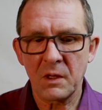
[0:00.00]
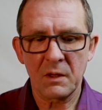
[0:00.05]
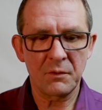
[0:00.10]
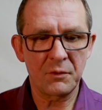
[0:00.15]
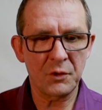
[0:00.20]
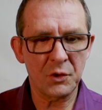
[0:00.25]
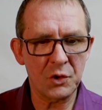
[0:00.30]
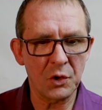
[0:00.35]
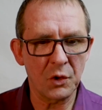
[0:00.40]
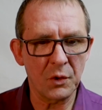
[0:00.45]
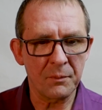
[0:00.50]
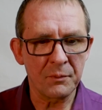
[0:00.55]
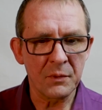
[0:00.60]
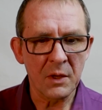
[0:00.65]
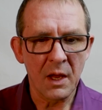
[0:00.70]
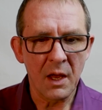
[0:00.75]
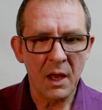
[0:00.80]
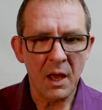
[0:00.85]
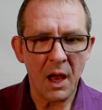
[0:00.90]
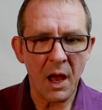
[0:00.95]
For sure.
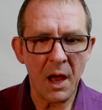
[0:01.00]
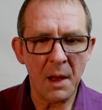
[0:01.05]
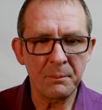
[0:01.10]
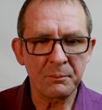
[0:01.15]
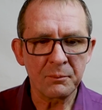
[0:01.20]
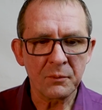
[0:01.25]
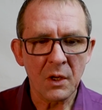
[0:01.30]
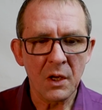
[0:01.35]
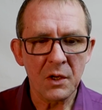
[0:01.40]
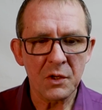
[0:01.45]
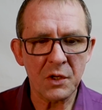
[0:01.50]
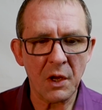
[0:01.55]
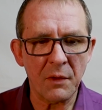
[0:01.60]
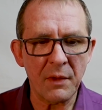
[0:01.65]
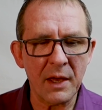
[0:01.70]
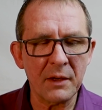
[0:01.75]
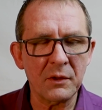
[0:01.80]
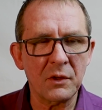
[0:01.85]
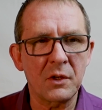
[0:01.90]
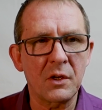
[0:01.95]
So
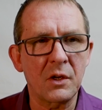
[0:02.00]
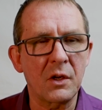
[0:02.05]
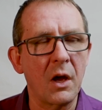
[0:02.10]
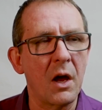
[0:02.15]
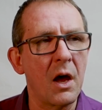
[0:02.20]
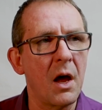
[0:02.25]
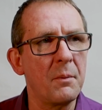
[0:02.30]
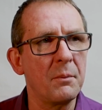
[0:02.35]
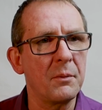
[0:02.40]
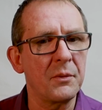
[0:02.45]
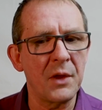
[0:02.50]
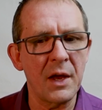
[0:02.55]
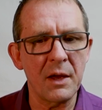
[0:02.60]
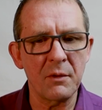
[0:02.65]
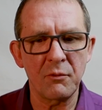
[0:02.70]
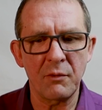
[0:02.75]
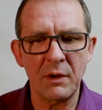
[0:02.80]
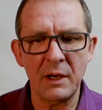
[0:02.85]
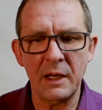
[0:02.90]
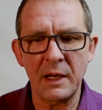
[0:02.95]
that
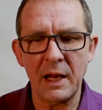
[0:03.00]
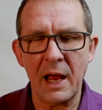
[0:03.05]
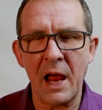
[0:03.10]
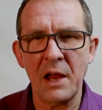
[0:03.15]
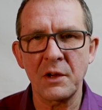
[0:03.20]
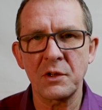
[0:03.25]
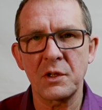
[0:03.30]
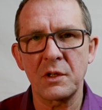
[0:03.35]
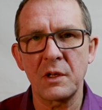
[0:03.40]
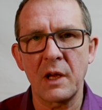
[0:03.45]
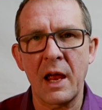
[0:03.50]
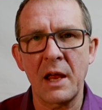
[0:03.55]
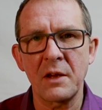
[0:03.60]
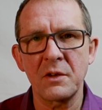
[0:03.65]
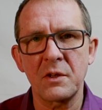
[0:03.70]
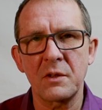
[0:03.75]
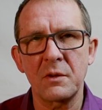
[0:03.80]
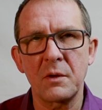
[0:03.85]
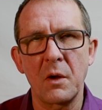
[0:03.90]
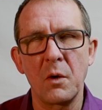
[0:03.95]
really asks
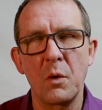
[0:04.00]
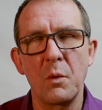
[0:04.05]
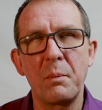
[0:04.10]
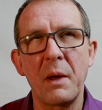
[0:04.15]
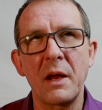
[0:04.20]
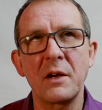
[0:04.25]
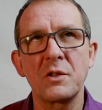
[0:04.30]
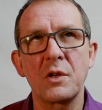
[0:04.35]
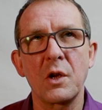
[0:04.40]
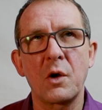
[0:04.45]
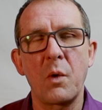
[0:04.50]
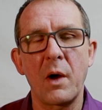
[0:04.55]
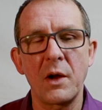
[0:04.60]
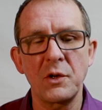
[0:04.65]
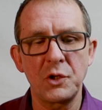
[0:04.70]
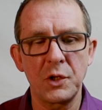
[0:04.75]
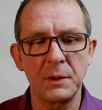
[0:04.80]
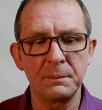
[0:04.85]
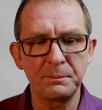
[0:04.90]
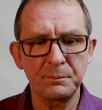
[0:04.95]
or begs the
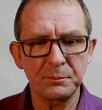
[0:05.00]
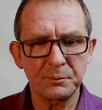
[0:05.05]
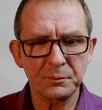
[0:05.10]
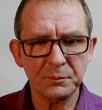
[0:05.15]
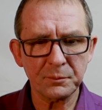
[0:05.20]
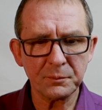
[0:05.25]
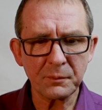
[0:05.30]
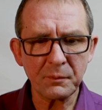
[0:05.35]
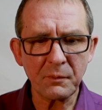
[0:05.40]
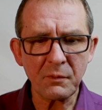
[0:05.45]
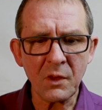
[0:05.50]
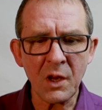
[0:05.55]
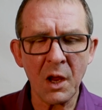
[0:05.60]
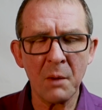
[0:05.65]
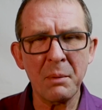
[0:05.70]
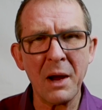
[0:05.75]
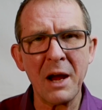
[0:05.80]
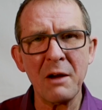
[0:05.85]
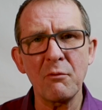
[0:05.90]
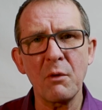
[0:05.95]
question
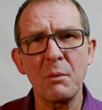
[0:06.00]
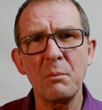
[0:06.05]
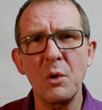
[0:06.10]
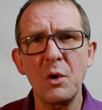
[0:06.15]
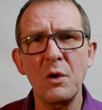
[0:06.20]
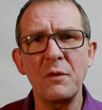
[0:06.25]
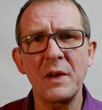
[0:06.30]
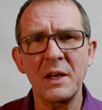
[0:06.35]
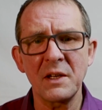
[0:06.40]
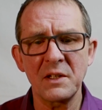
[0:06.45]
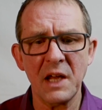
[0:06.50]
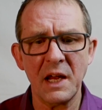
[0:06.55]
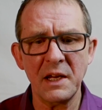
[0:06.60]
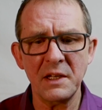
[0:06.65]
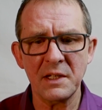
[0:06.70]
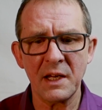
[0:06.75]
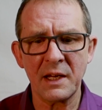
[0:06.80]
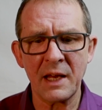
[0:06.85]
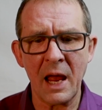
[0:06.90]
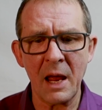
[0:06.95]
about removing
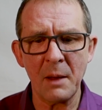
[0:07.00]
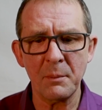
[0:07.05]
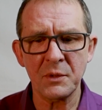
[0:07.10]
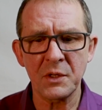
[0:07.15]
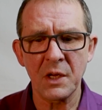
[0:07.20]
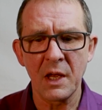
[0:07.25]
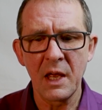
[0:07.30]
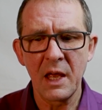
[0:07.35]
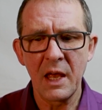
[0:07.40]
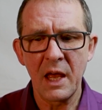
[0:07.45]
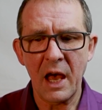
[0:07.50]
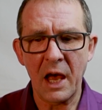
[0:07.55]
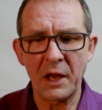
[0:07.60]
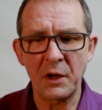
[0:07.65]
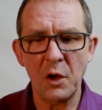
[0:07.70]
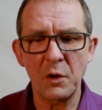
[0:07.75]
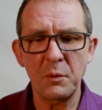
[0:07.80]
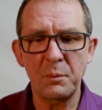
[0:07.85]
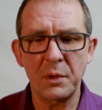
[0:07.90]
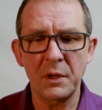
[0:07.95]
data caps and
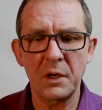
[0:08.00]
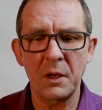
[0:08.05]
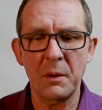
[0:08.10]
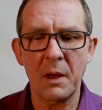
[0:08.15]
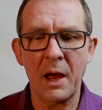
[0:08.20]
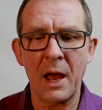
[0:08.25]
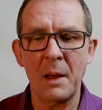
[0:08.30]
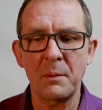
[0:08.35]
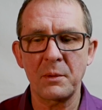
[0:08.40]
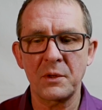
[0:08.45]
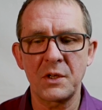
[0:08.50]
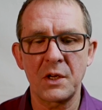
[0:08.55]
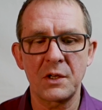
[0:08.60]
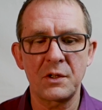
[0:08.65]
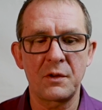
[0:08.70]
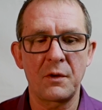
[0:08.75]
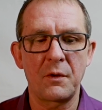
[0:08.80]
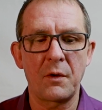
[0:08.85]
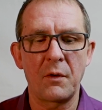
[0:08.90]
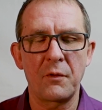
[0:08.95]
open access
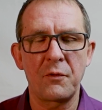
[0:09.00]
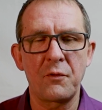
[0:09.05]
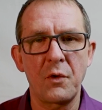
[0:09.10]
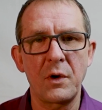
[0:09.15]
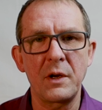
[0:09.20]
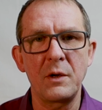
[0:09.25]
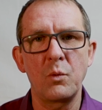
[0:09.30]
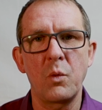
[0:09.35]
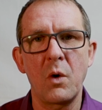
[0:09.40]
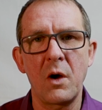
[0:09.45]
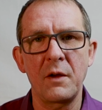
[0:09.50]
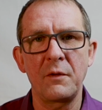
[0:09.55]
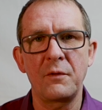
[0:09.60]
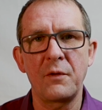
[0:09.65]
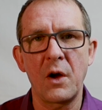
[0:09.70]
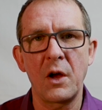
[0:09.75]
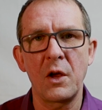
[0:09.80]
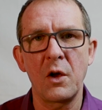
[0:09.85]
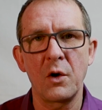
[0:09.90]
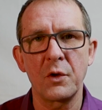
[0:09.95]
to free
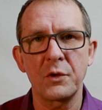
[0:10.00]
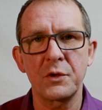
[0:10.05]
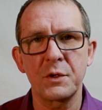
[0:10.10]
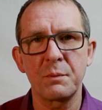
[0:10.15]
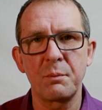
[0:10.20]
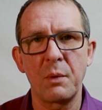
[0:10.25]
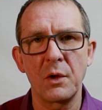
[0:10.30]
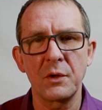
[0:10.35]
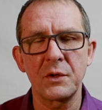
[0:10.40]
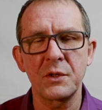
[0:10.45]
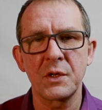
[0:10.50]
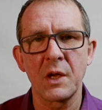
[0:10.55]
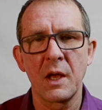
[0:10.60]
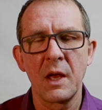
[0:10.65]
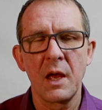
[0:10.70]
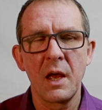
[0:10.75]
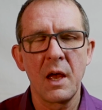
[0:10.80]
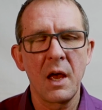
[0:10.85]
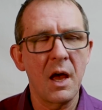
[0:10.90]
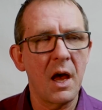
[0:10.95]
Wi-Fi hotspots.
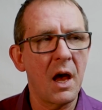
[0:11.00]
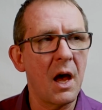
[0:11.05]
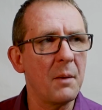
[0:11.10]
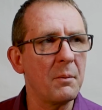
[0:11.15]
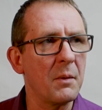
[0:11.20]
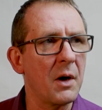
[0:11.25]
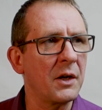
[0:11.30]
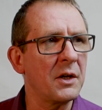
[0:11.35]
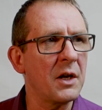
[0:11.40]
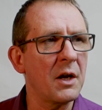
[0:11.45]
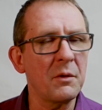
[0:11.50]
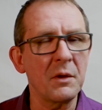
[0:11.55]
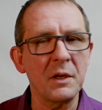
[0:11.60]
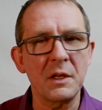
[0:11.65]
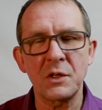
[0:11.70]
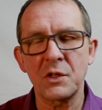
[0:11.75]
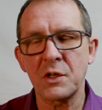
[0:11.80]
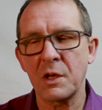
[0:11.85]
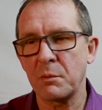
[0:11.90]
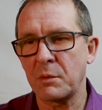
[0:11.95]
I know that
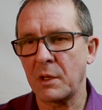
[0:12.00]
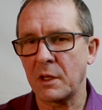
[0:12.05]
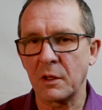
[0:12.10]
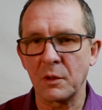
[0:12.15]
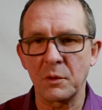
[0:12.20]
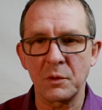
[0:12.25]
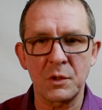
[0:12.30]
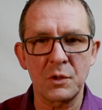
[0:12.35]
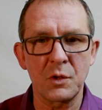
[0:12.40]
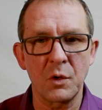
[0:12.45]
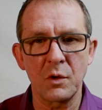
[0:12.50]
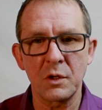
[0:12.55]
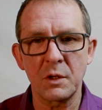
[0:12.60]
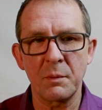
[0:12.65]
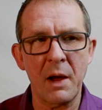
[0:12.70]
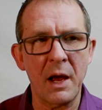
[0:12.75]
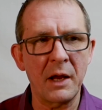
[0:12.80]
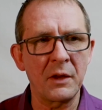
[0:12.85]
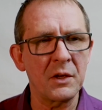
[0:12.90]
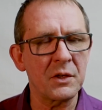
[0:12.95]
it's something that was talked
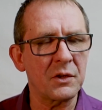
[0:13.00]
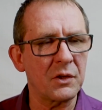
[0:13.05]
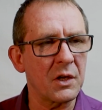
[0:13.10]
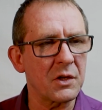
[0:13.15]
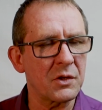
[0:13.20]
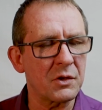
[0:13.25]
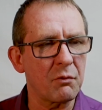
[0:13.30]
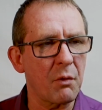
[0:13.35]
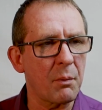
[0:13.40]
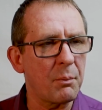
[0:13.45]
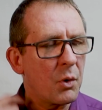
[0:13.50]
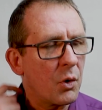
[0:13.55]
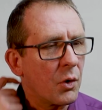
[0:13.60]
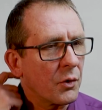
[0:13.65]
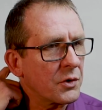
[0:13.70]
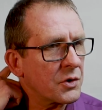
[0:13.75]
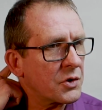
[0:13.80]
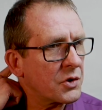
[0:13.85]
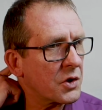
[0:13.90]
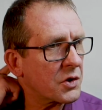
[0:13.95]
about, and there's a
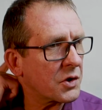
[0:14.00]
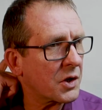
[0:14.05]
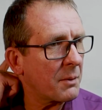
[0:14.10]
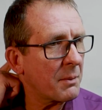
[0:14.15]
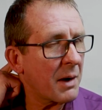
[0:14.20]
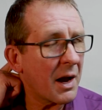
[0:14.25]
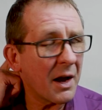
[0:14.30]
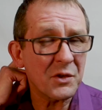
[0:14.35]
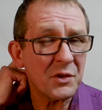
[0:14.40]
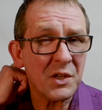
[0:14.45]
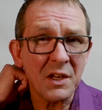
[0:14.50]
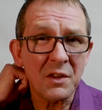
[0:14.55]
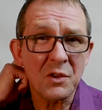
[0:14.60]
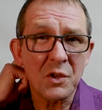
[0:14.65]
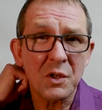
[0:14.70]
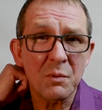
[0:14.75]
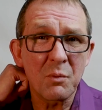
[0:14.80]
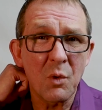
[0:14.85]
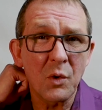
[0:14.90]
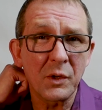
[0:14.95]
report that's just come seen
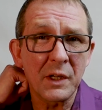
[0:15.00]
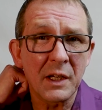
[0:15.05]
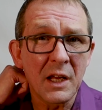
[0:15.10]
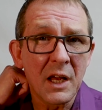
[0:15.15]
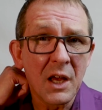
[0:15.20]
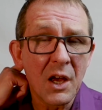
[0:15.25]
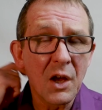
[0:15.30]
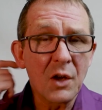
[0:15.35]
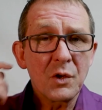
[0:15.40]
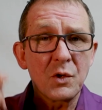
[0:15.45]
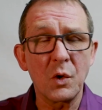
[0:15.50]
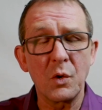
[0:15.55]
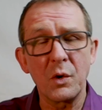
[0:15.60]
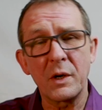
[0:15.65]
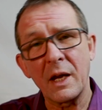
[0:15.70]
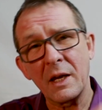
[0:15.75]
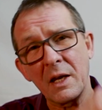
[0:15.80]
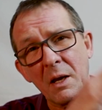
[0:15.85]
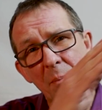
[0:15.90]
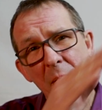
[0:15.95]
this morning,
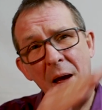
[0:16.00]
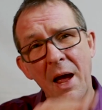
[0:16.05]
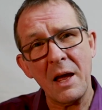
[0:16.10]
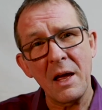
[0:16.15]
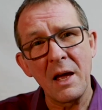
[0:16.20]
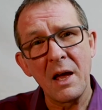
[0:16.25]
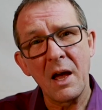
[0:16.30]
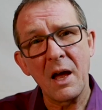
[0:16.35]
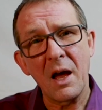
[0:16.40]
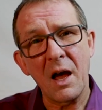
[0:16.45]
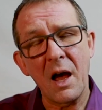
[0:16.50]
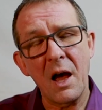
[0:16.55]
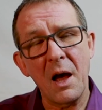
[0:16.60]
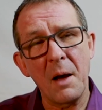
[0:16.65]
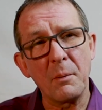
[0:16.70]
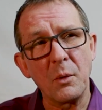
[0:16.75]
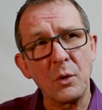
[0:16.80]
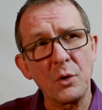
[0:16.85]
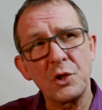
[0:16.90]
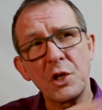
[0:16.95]
talking about
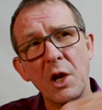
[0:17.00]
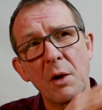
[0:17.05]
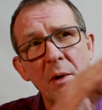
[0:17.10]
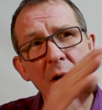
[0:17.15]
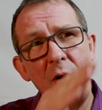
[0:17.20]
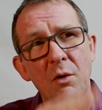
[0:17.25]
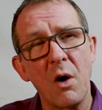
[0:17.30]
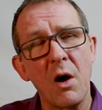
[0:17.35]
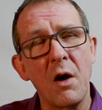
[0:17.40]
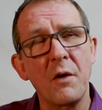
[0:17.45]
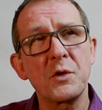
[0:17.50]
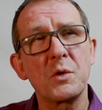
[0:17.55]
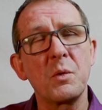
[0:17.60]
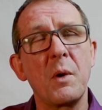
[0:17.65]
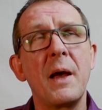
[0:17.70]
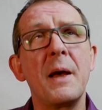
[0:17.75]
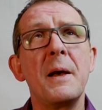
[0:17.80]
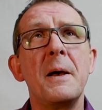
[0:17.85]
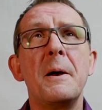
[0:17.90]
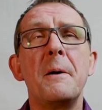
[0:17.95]
or showing graphs
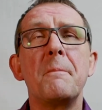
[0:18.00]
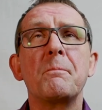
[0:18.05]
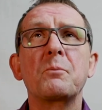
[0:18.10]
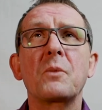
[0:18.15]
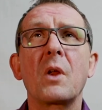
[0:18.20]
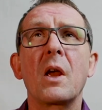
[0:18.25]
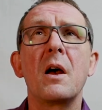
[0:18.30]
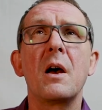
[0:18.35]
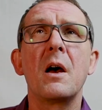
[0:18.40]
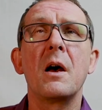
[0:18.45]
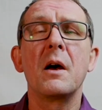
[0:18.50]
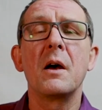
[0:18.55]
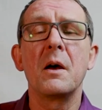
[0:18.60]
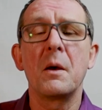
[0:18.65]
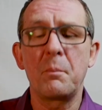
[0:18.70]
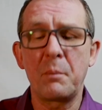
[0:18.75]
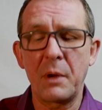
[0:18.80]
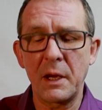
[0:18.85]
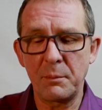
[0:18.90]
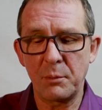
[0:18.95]
where
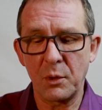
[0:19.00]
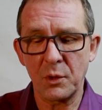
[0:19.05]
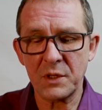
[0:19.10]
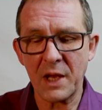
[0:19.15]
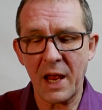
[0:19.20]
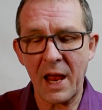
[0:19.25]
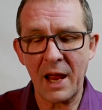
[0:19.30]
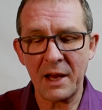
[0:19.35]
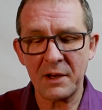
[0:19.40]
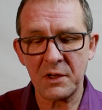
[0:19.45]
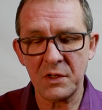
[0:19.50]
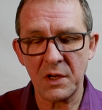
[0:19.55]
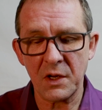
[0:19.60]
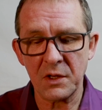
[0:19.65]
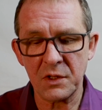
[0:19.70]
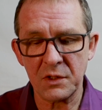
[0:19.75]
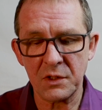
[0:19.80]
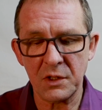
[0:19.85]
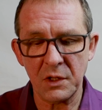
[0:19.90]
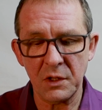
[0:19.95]
people's
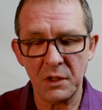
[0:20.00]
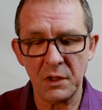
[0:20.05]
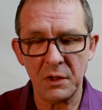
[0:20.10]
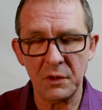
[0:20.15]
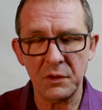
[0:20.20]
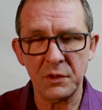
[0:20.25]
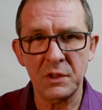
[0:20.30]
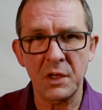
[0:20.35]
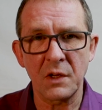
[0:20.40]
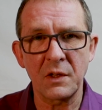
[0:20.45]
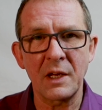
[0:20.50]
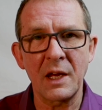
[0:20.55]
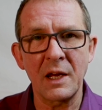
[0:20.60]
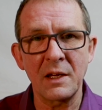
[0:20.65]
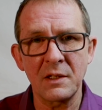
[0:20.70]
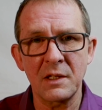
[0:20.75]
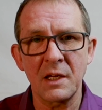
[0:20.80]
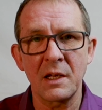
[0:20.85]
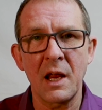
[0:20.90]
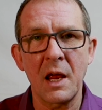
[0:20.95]
access to the
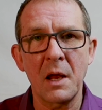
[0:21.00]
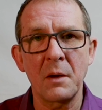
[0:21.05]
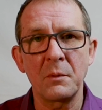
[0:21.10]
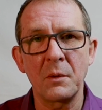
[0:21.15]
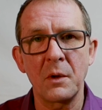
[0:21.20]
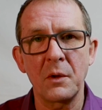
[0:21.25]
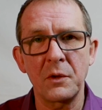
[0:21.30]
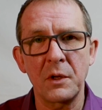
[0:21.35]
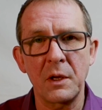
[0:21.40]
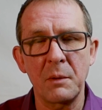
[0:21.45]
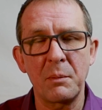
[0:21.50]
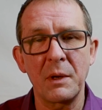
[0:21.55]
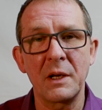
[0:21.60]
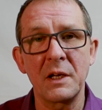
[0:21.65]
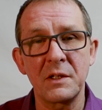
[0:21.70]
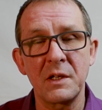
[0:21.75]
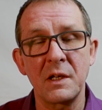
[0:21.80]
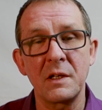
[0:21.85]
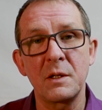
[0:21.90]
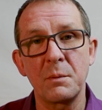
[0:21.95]
internet and the
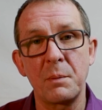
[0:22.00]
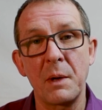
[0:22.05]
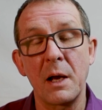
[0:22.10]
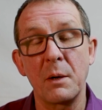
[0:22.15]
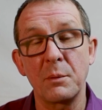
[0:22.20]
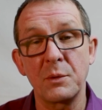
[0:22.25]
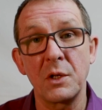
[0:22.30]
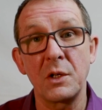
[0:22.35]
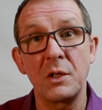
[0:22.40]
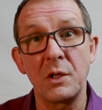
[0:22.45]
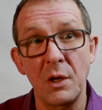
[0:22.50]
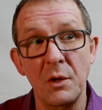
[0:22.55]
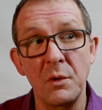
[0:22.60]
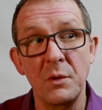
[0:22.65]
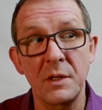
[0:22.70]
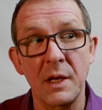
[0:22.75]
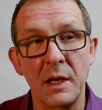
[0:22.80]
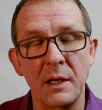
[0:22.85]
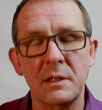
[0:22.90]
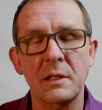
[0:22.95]
ability to be able to
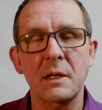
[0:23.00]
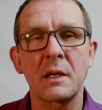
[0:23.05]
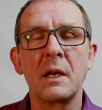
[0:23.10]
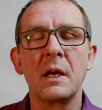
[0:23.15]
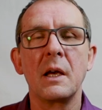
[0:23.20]
use it.